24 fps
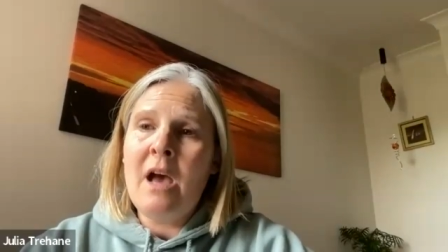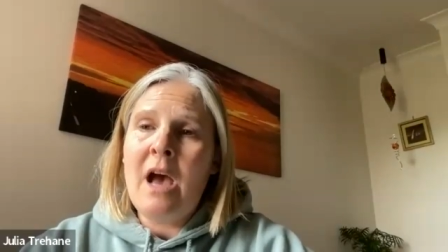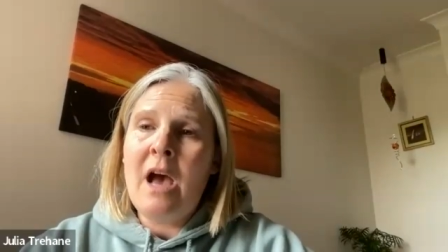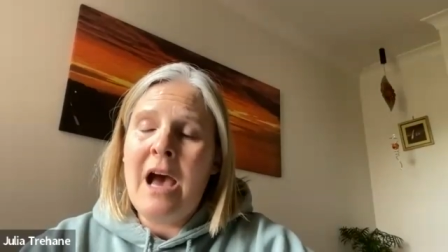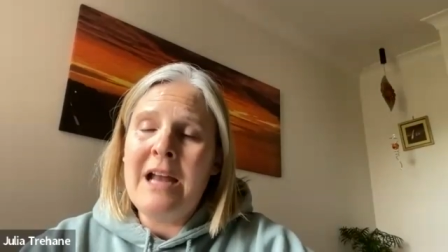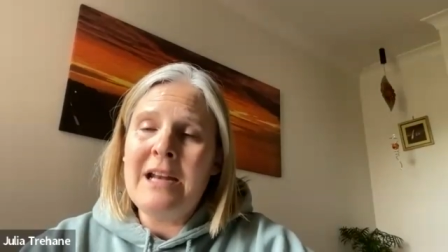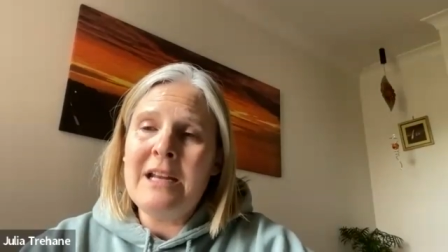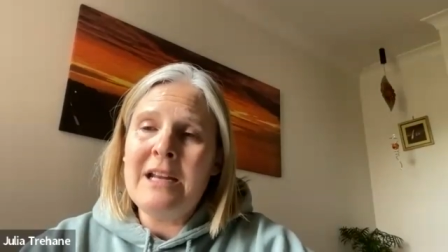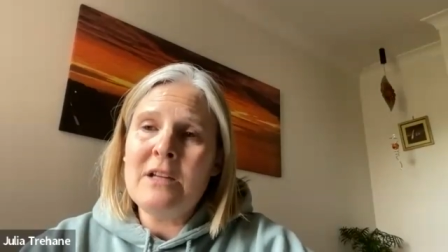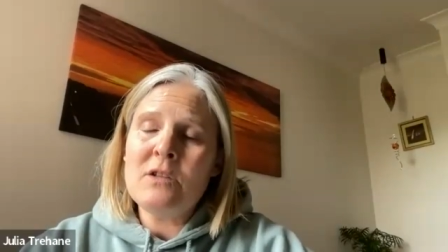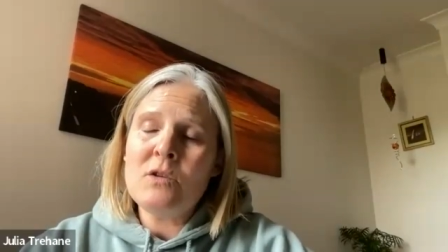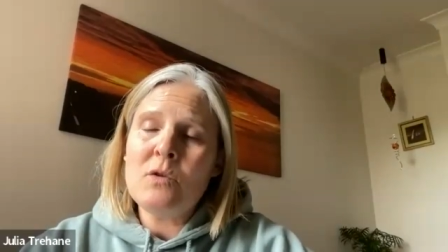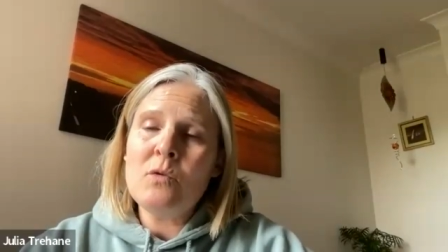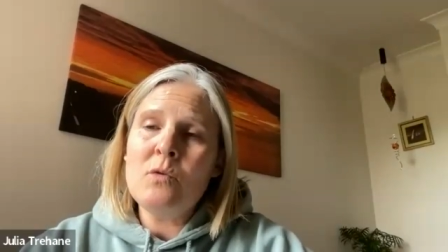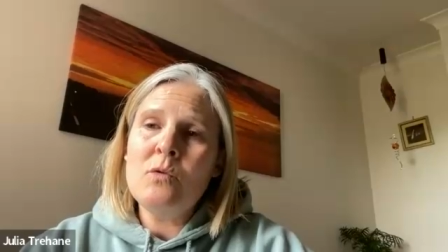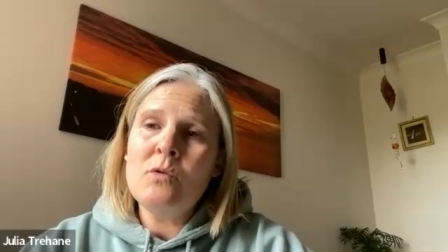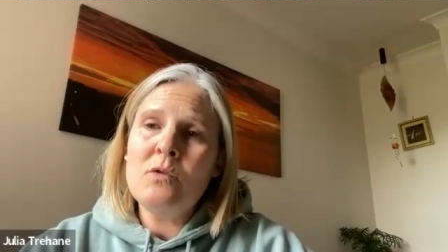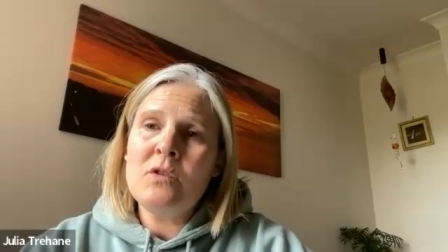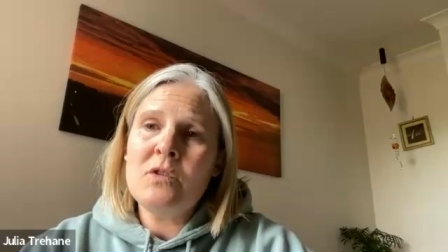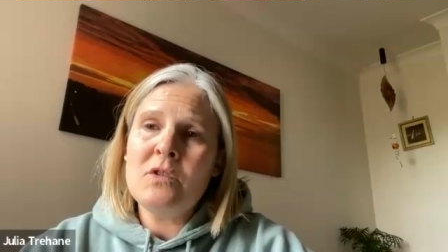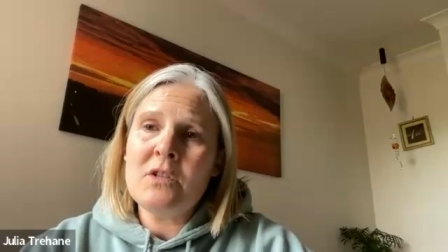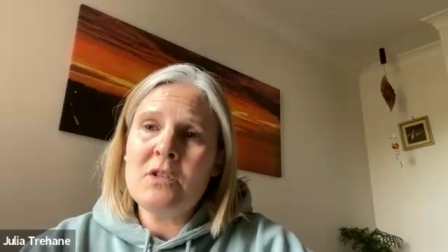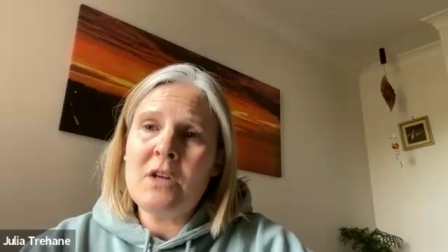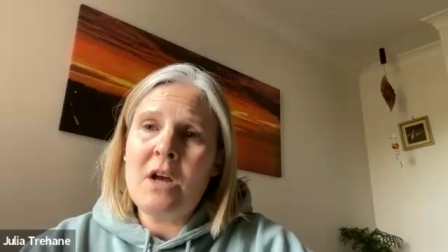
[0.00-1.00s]
And it all
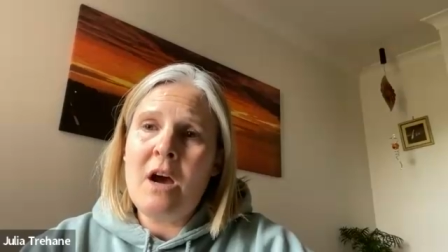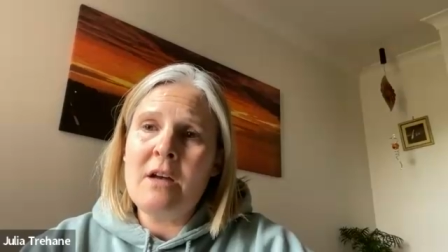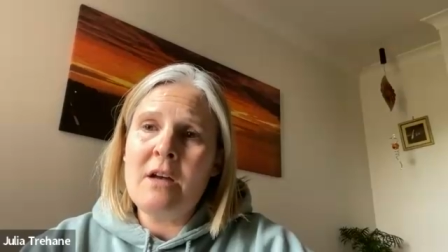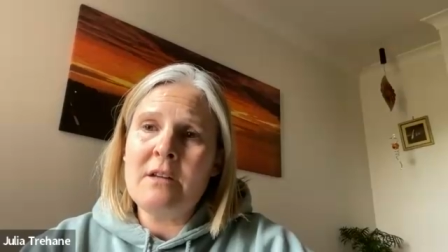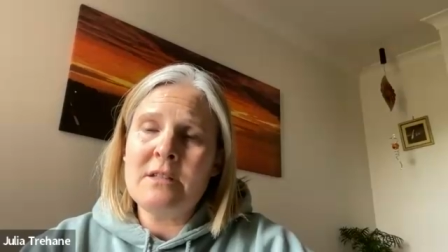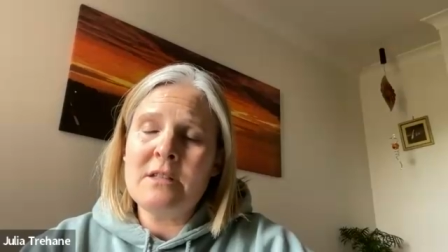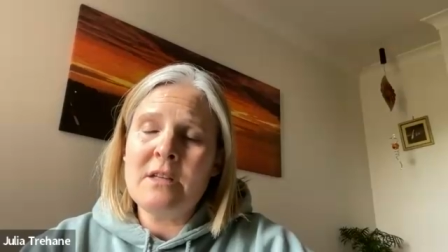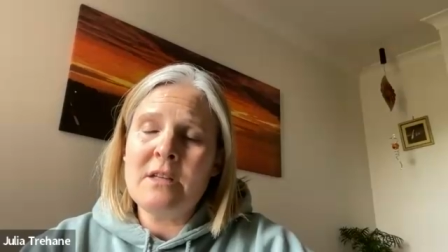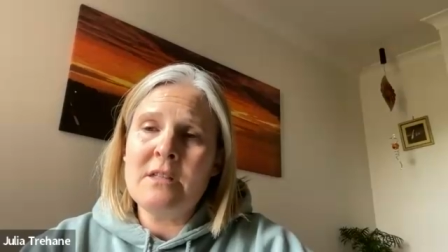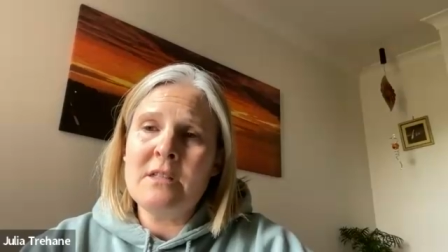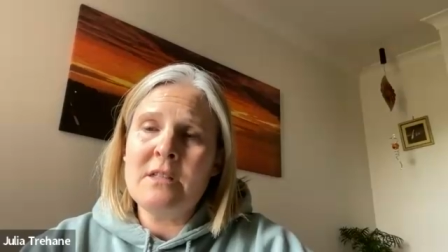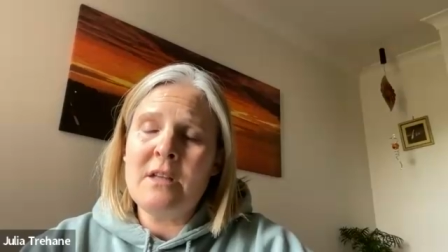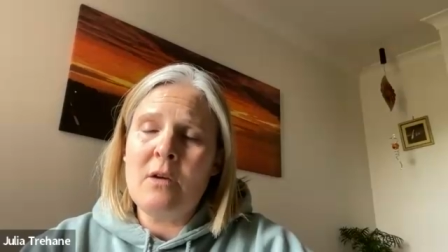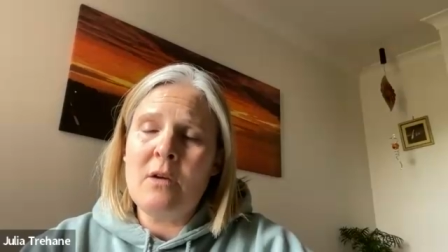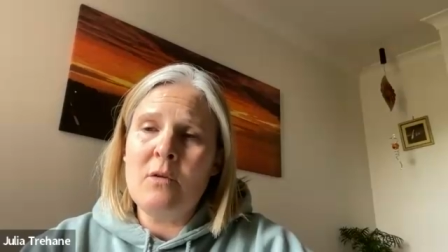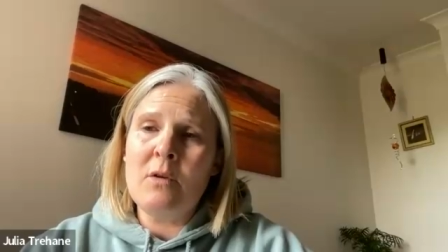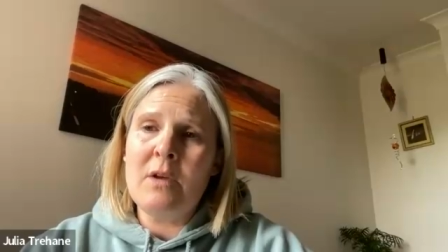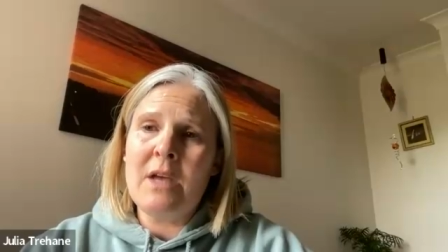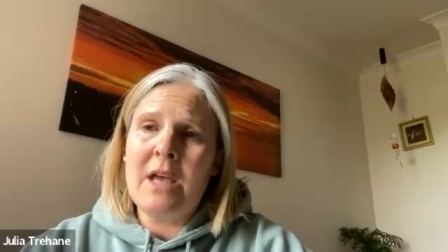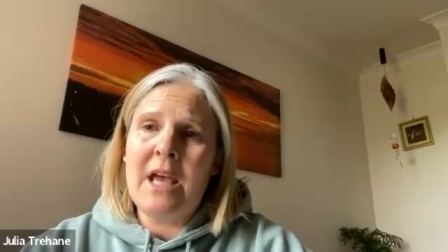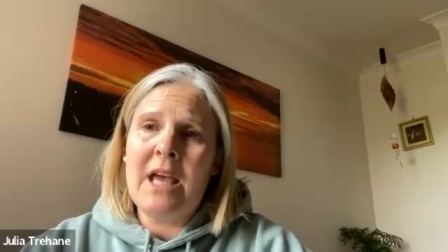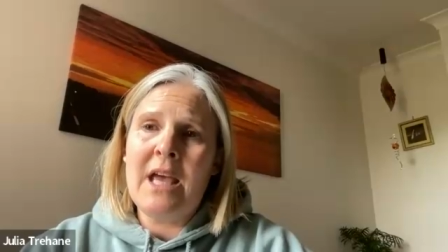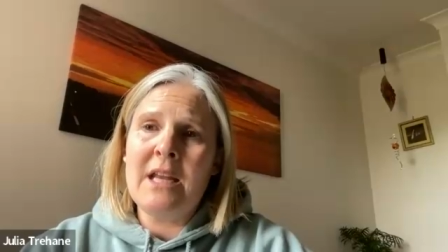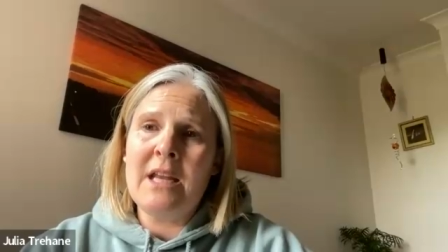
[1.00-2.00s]
starts to
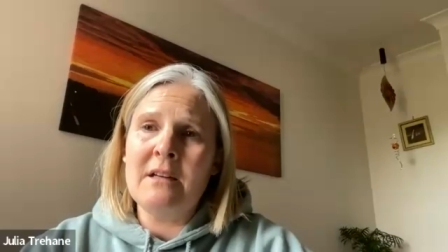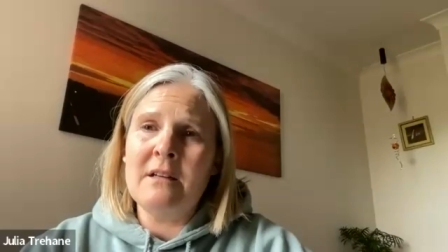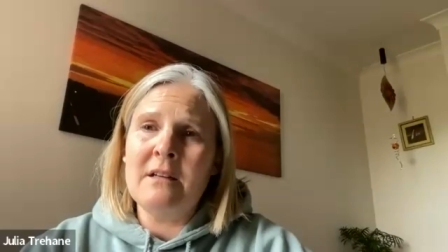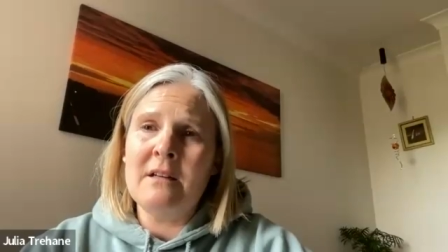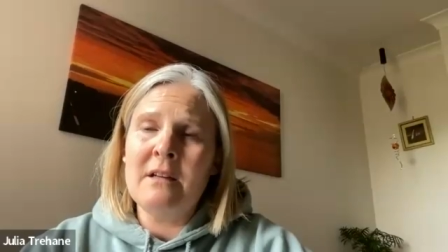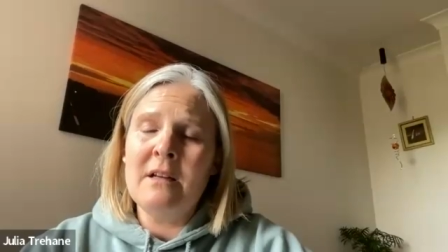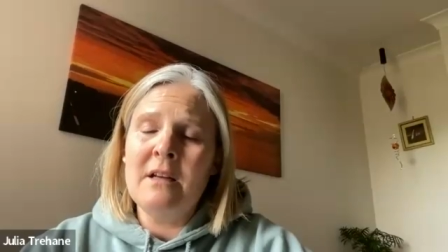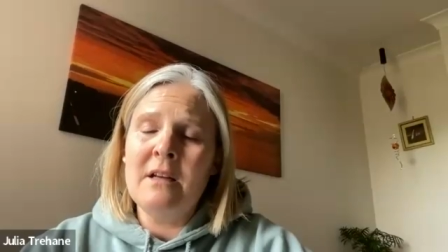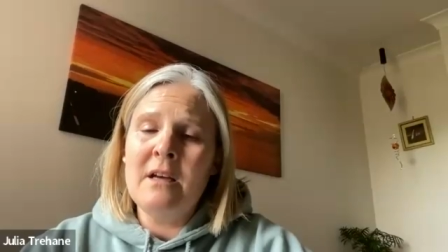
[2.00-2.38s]
soak in